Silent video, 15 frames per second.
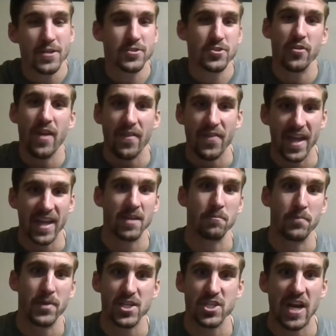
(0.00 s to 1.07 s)
so that they can
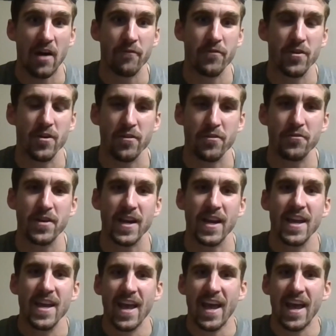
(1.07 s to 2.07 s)
pitch out for a three.